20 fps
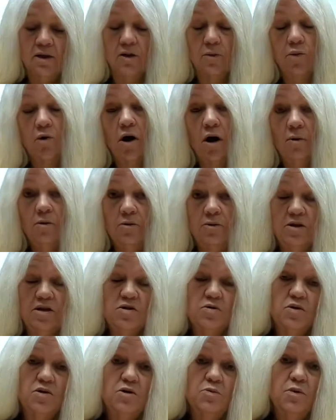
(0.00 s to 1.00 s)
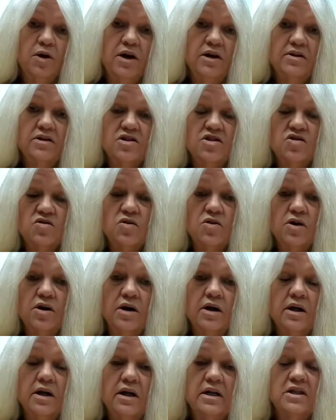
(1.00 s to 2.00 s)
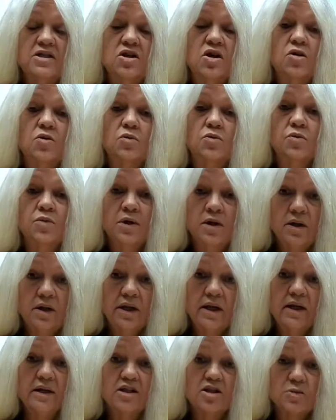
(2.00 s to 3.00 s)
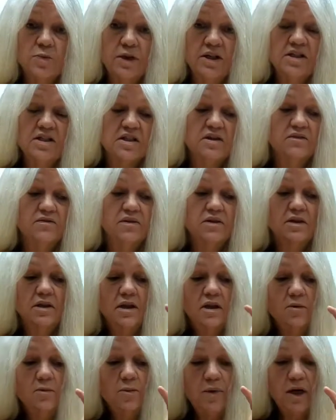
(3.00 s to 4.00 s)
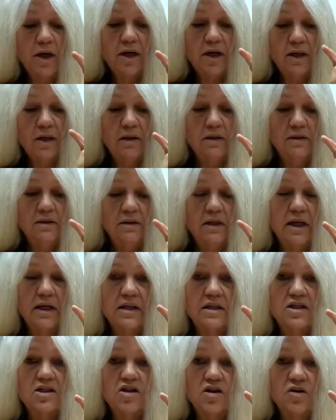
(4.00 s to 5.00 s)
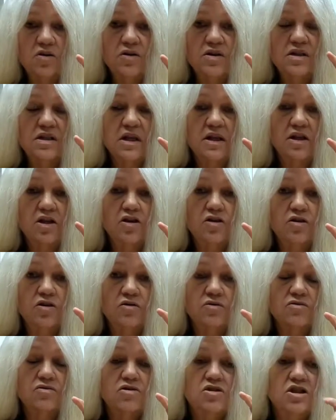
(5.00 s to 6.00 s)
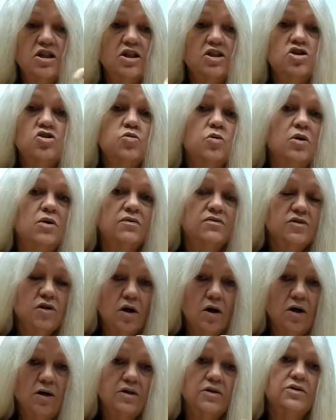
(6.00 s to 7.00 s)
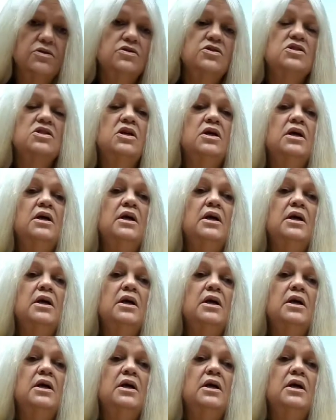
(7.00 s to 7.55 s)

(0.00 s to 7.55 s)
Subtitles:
The problem is when you buy it in the store, it's really expensive. A little bottle like so is like, you know, $10, $12.